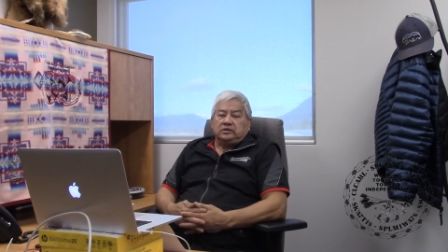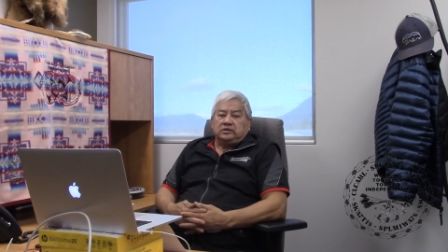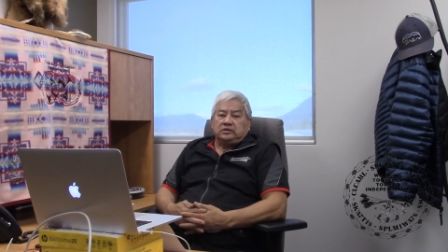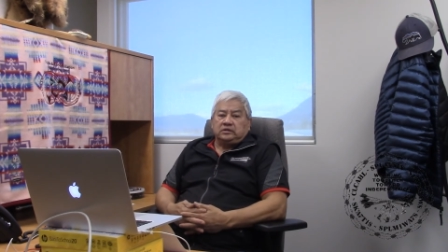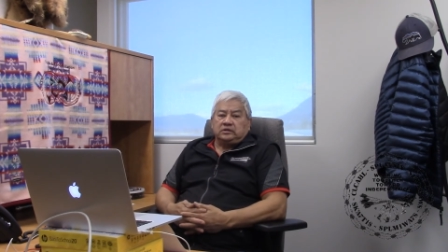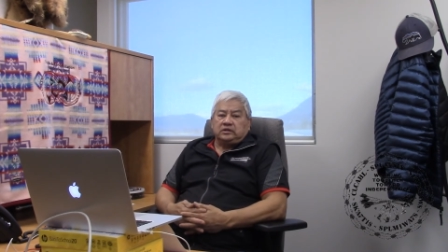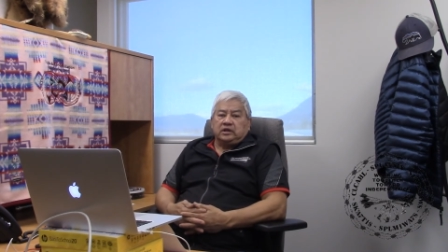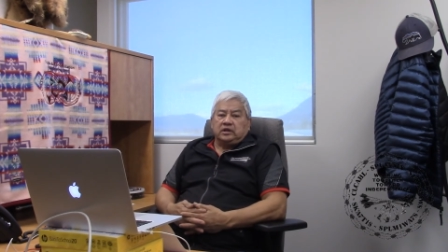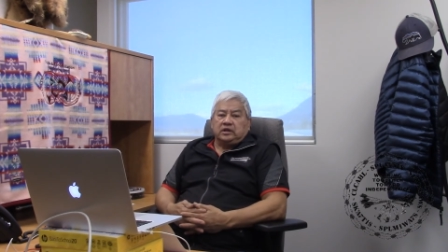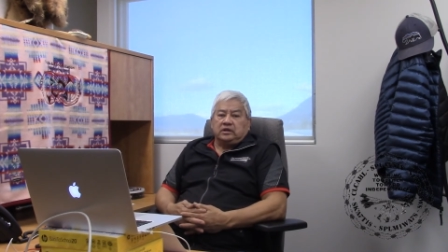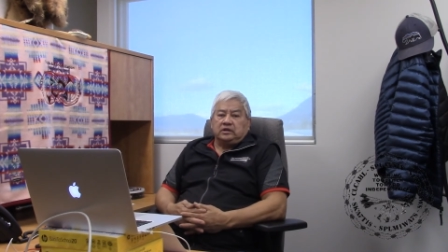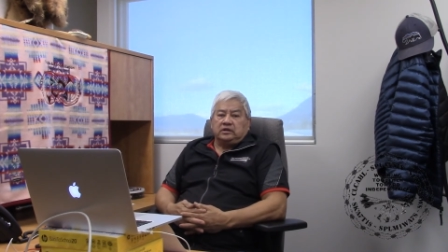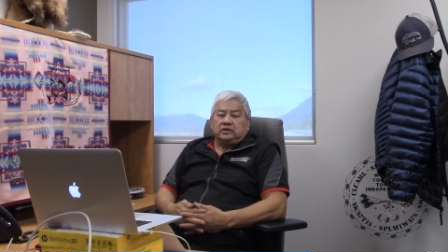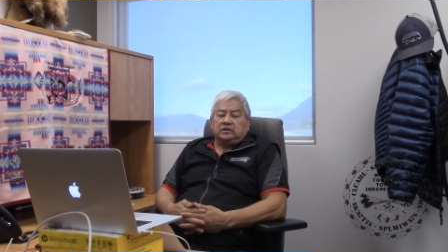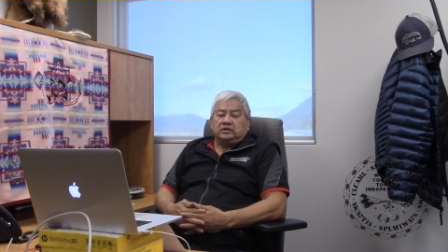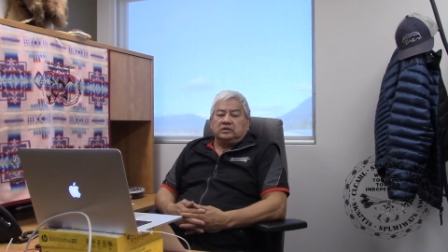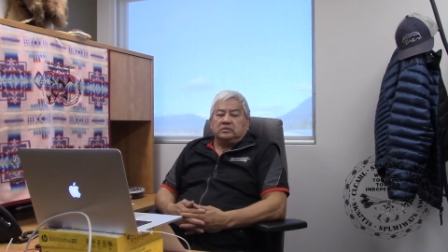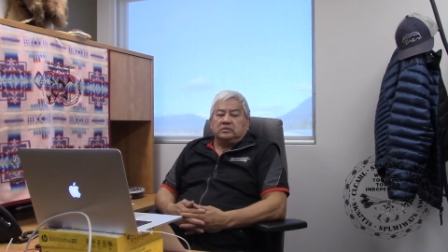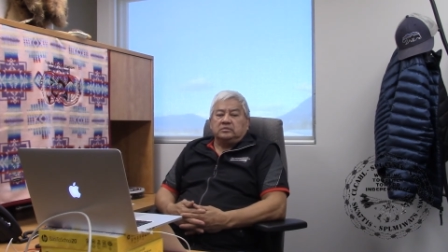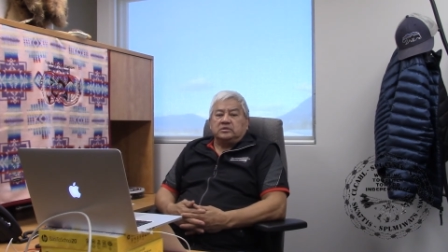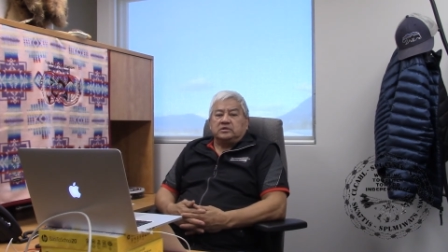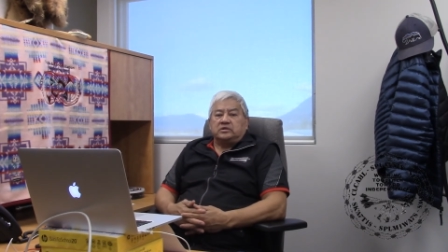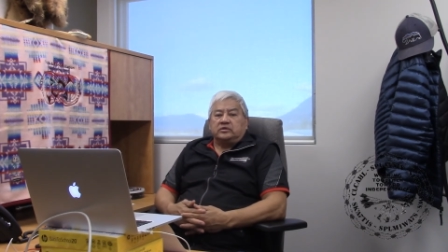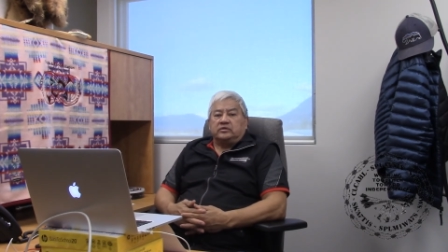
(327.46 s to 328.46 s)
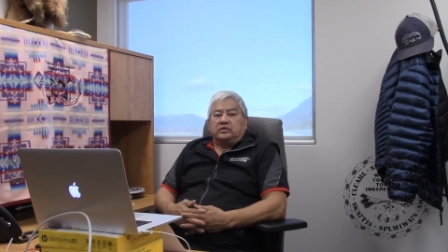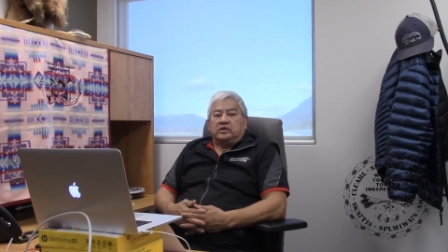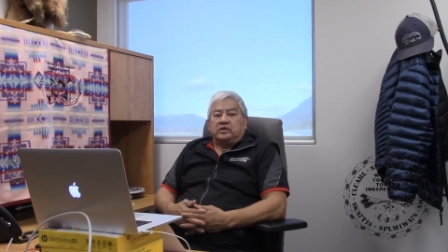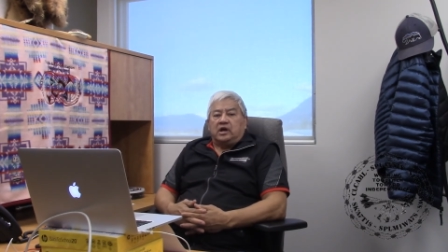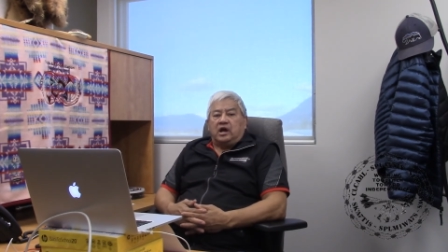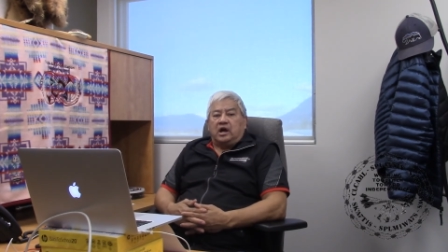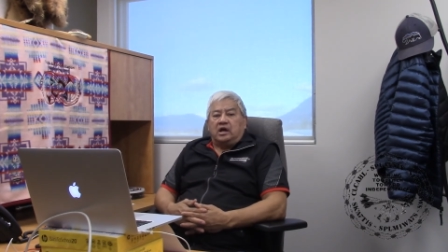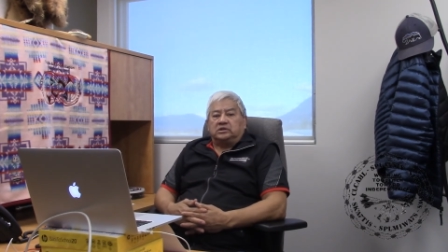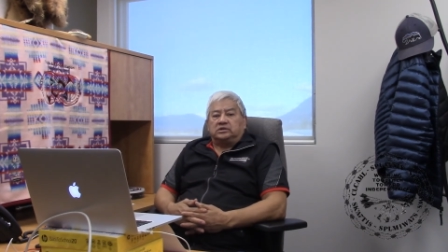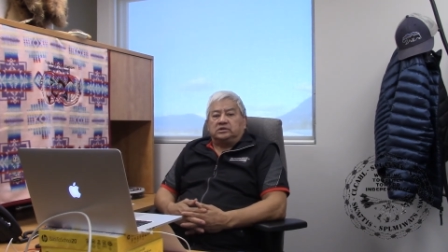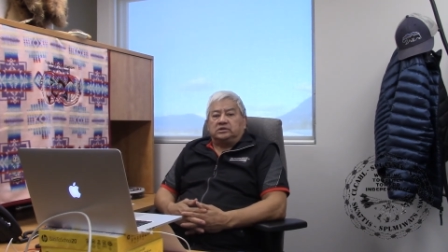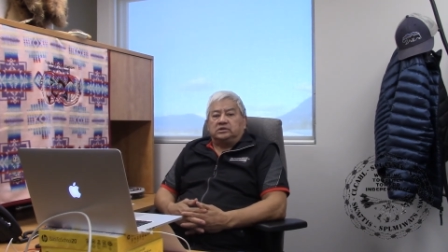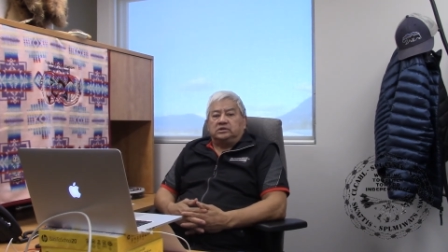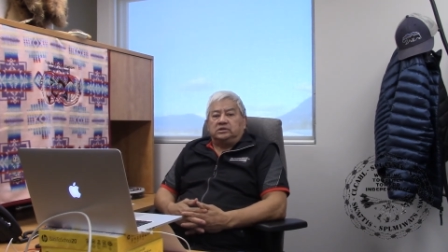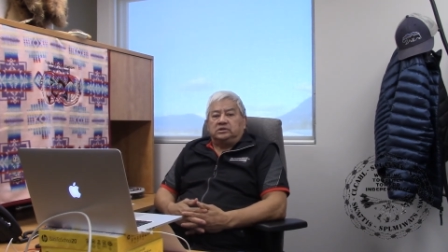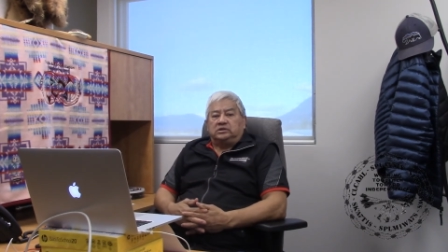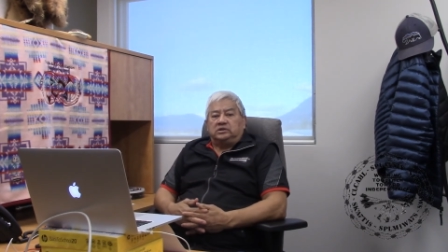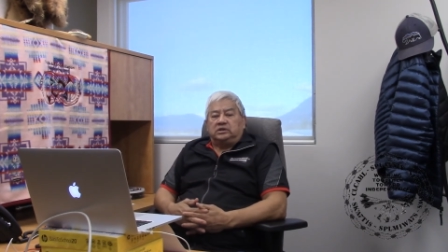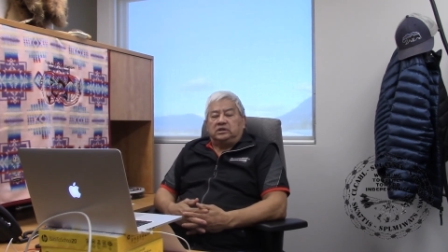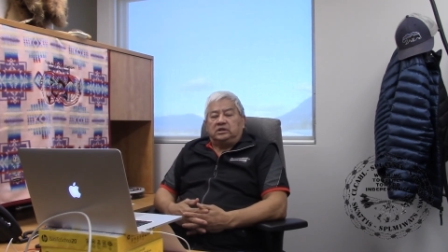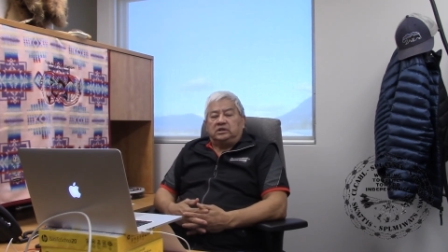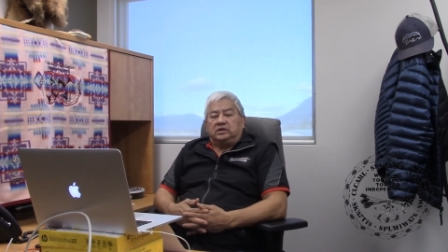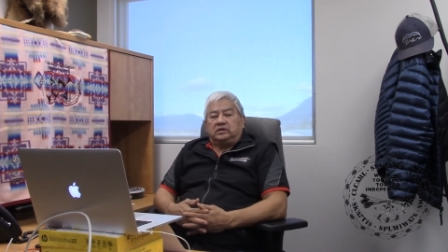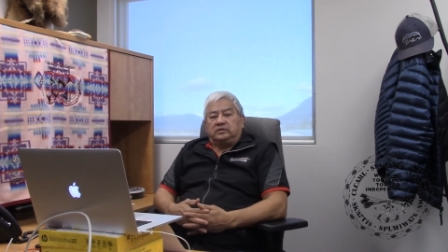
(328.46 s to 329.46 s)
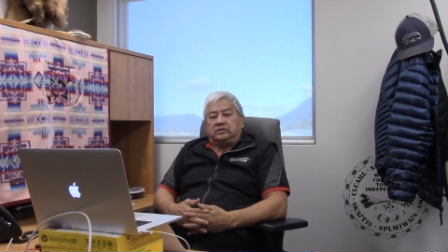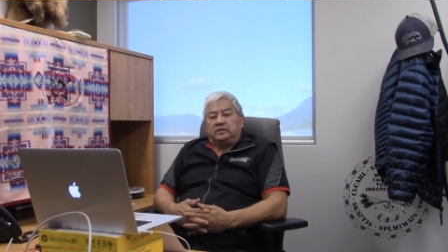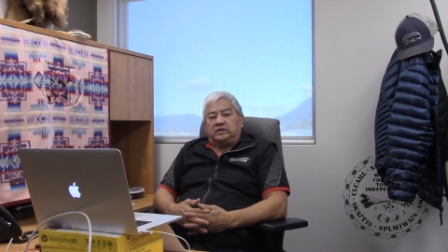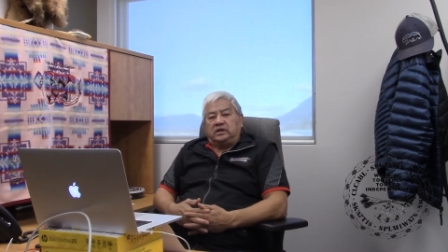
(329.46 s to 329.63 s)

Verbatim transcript: look at in terms of the actual uh,